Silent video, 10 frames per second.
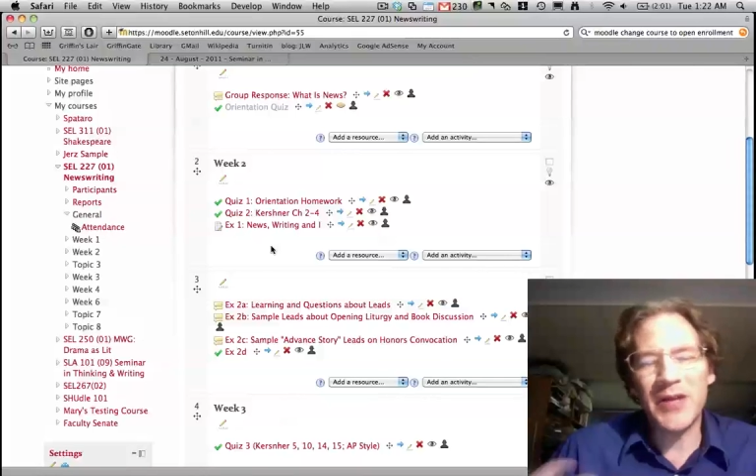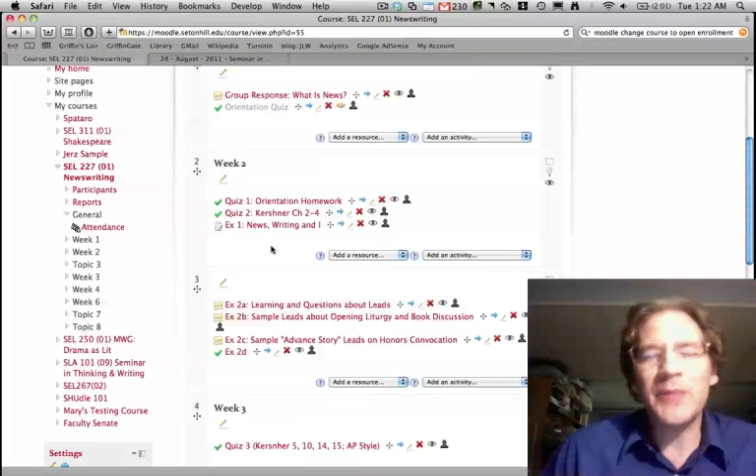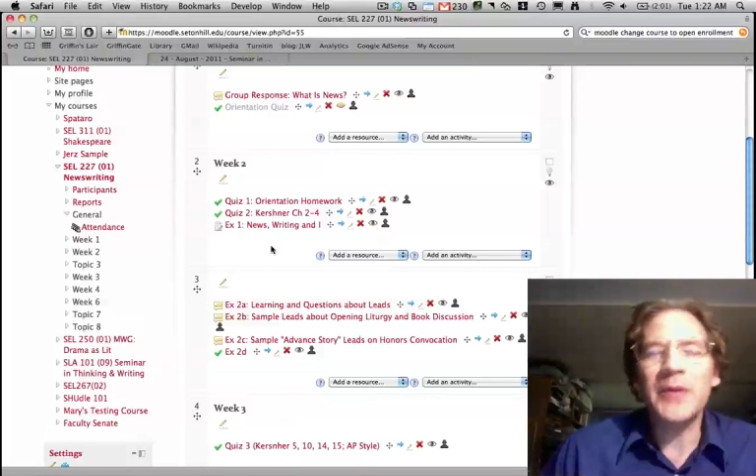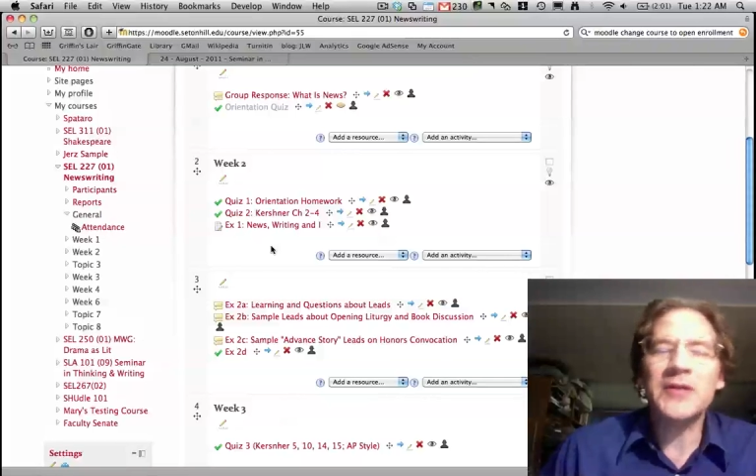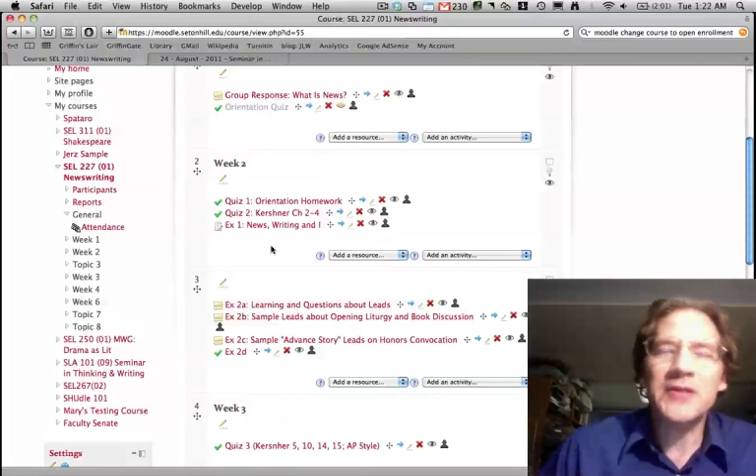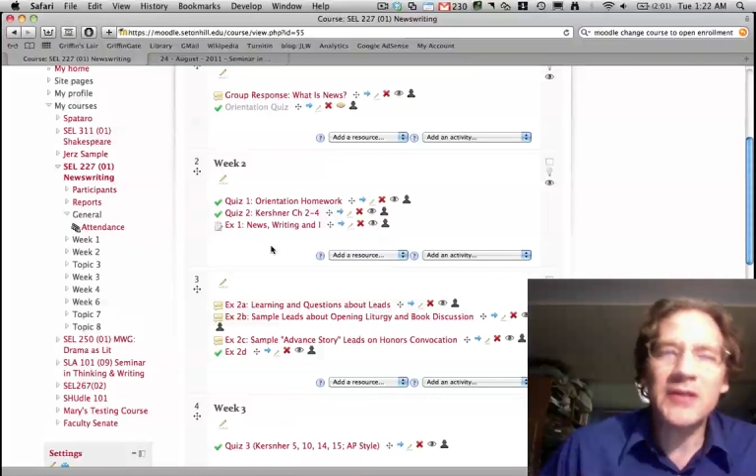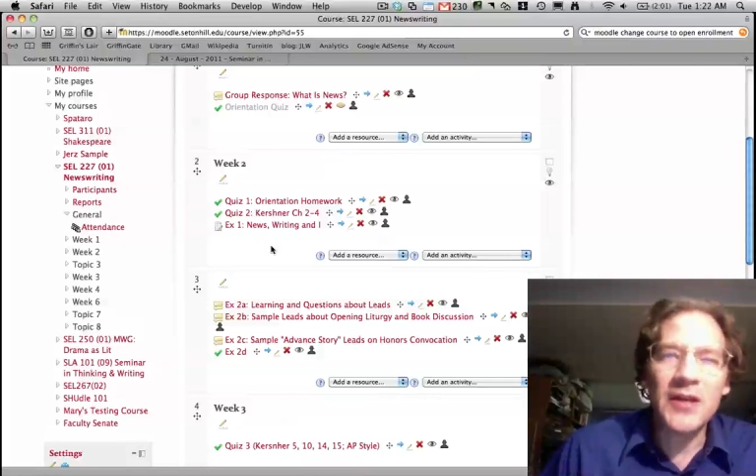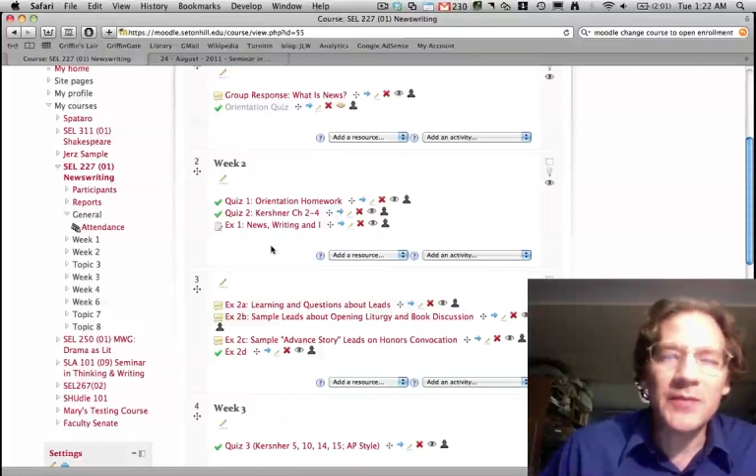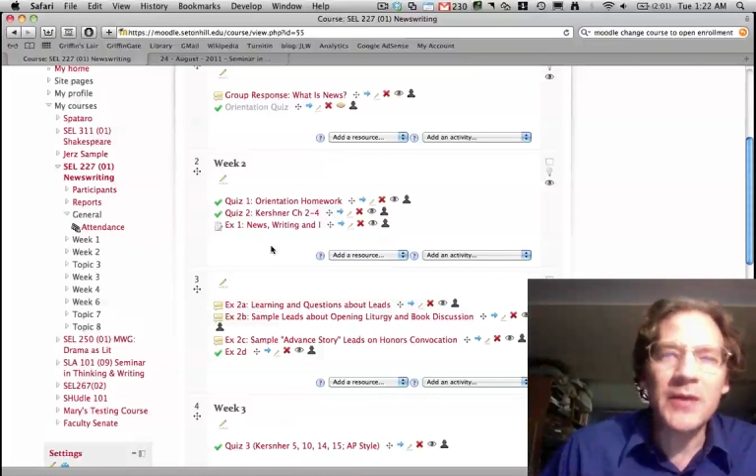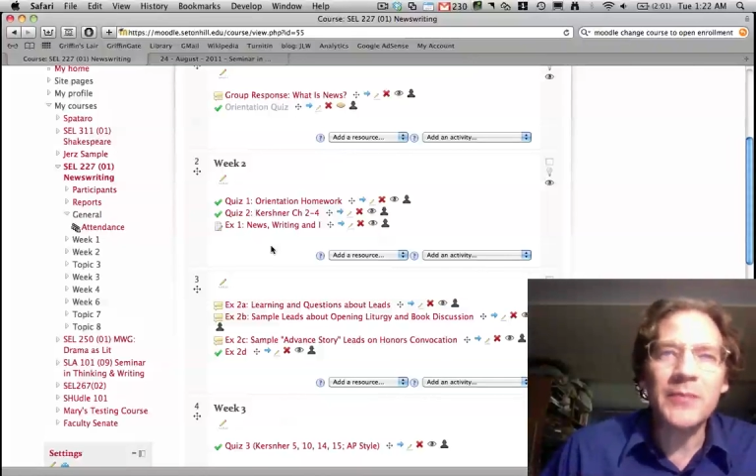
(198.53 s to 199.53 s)
gimmicks to
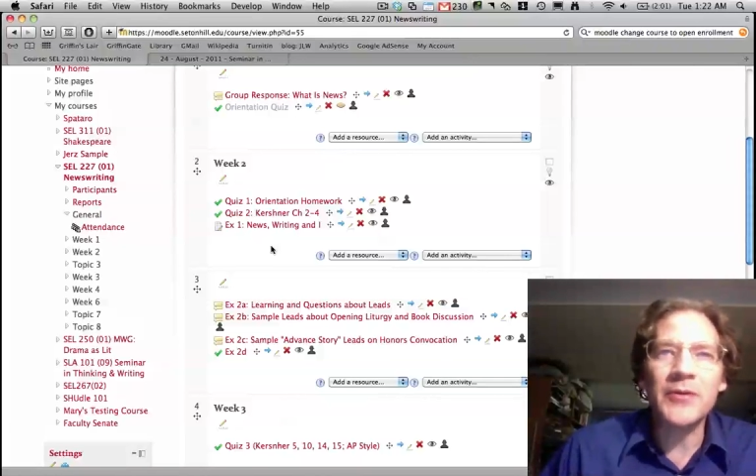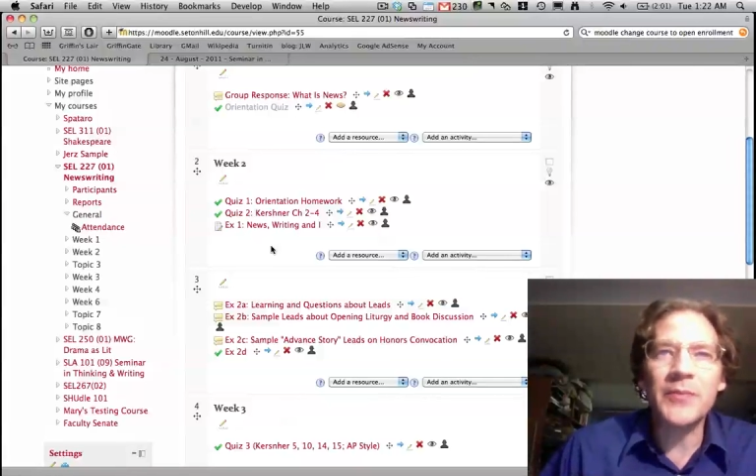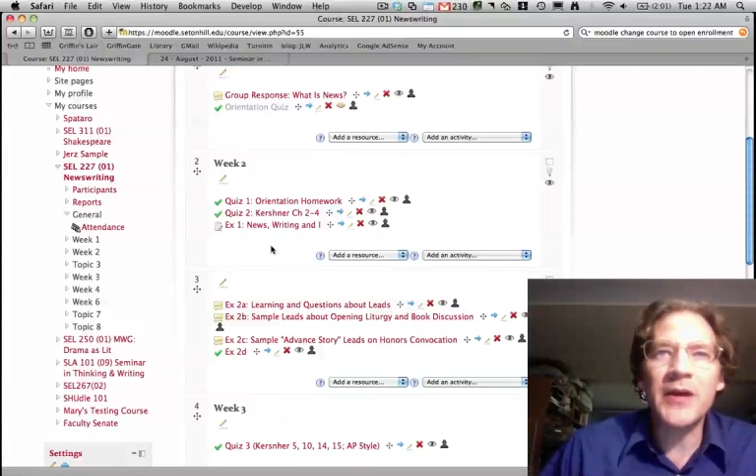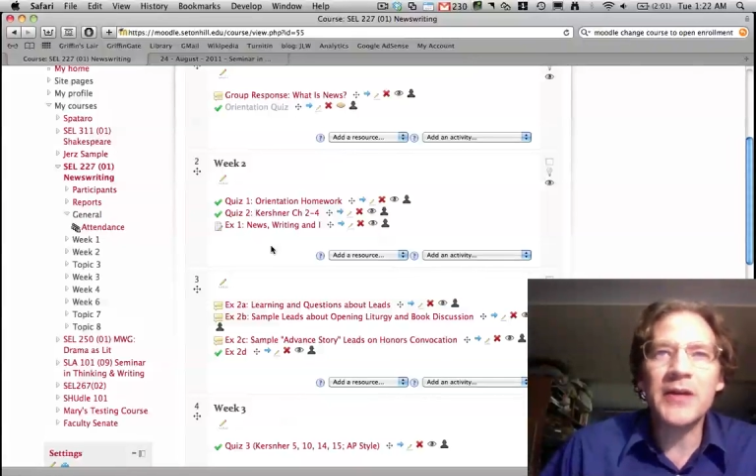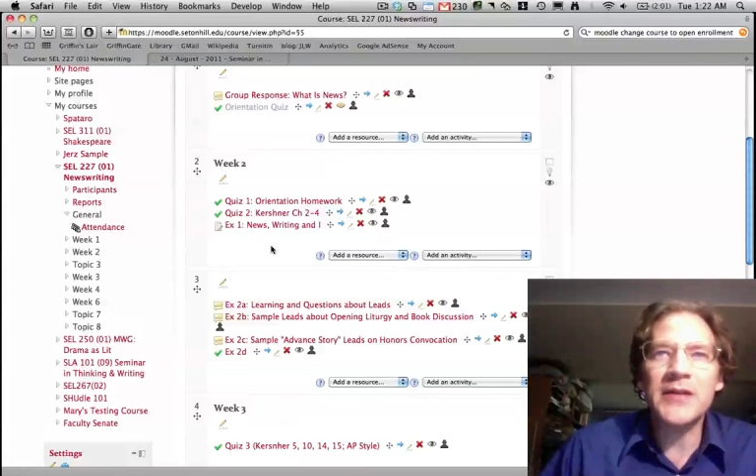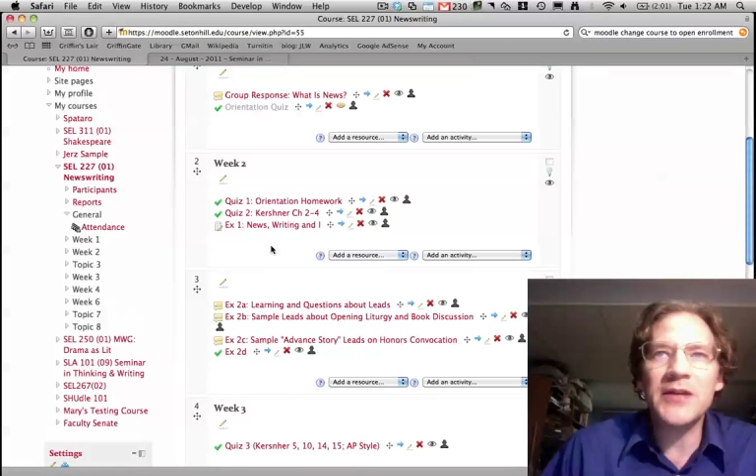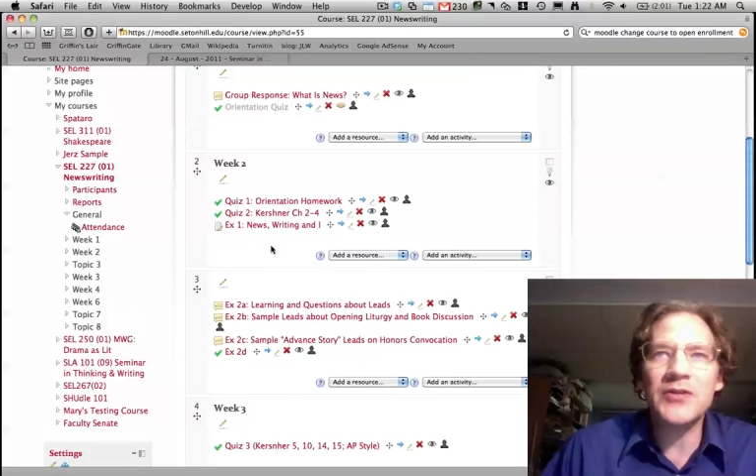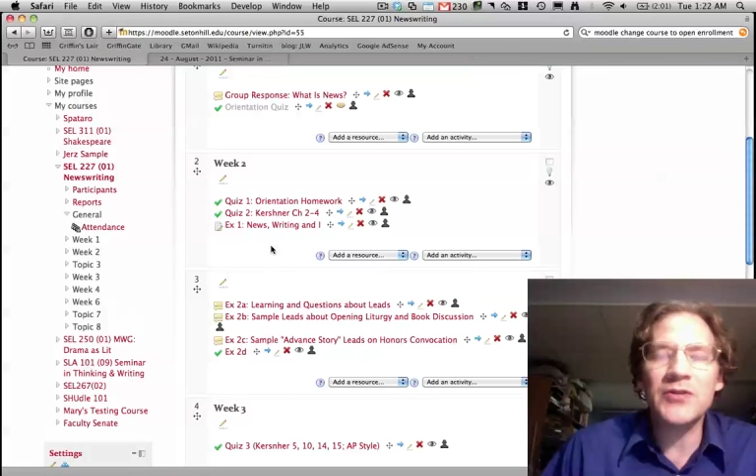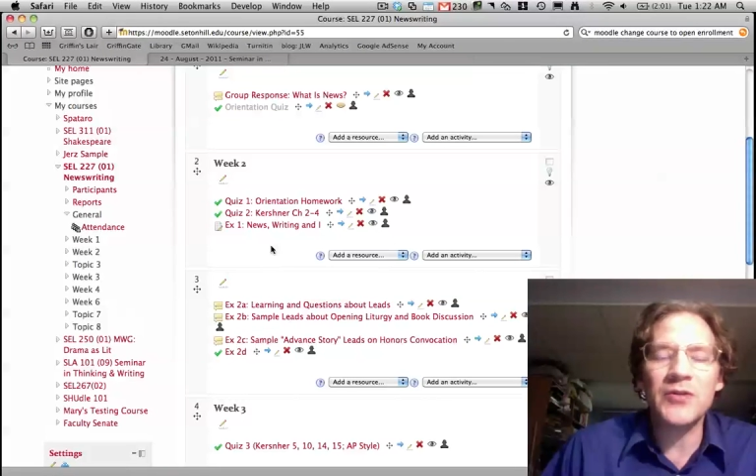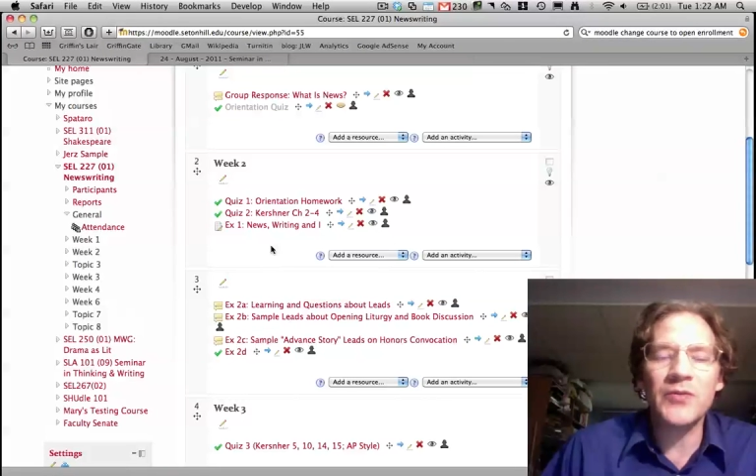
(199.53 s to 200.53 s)
get people to pay
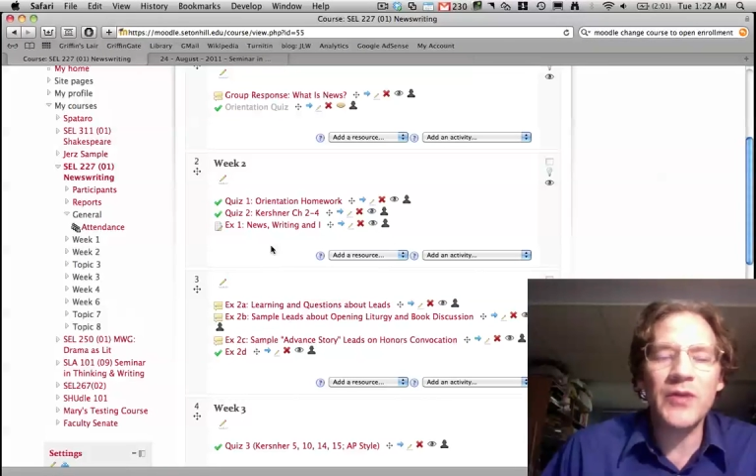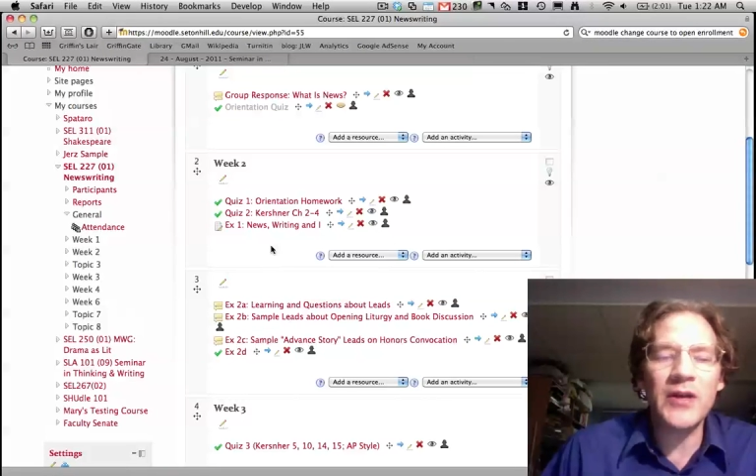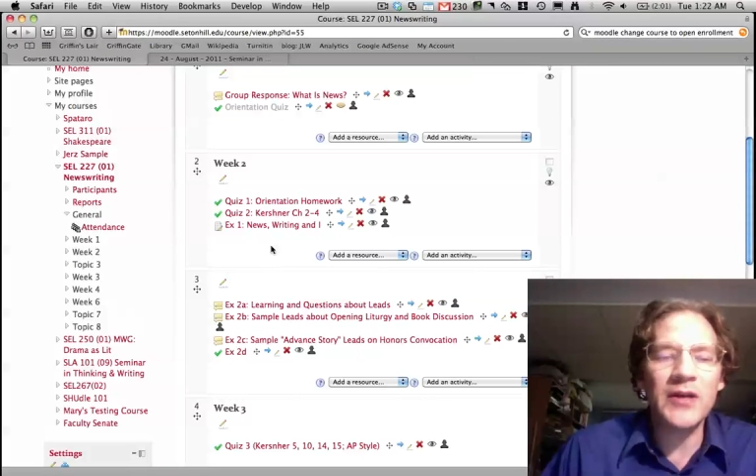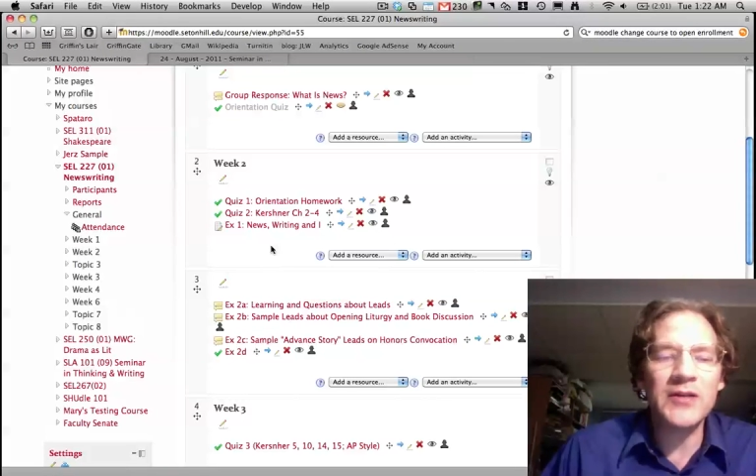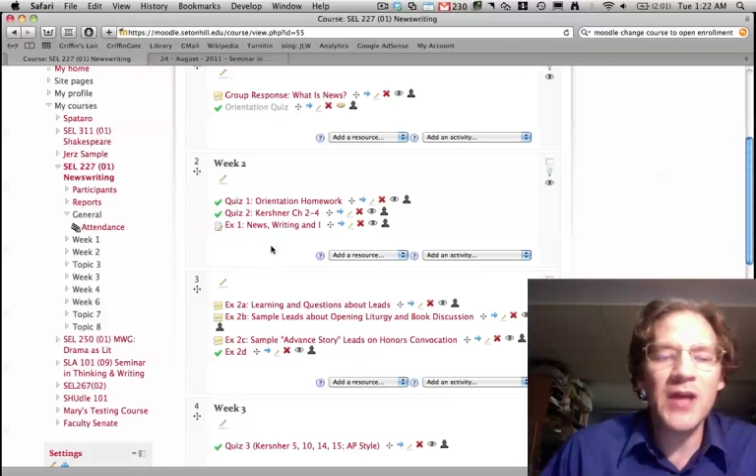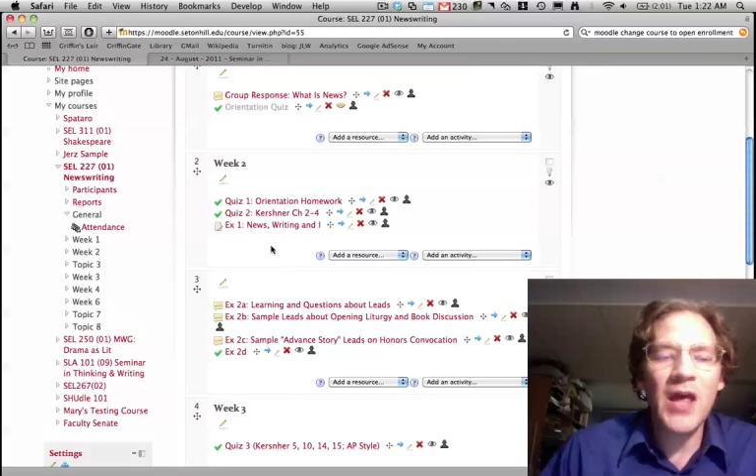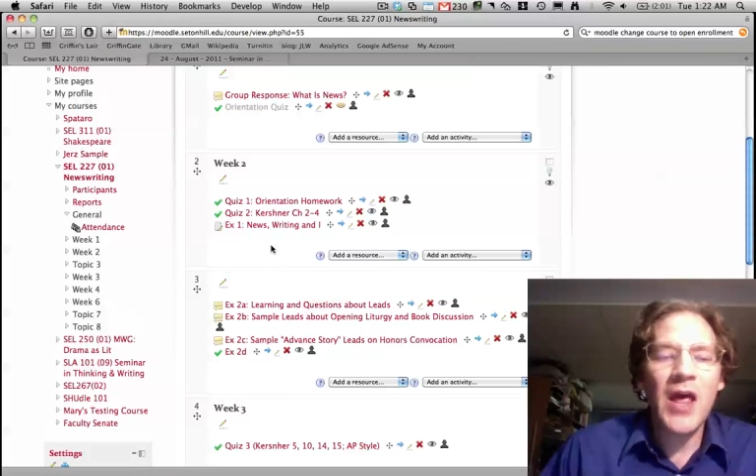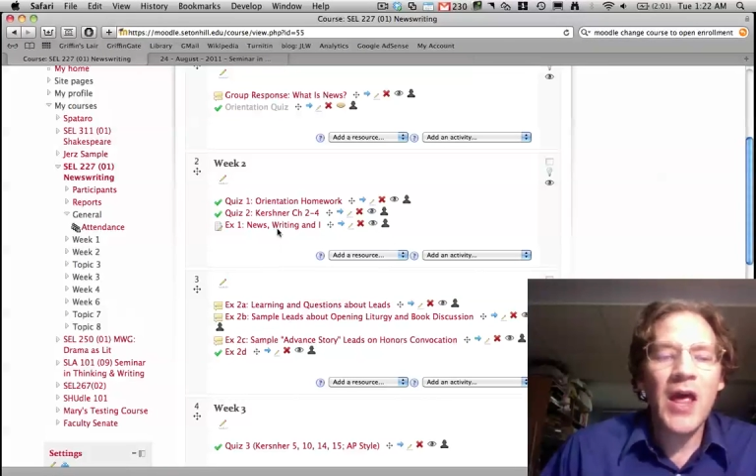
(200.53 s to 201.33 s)
attention to the readings,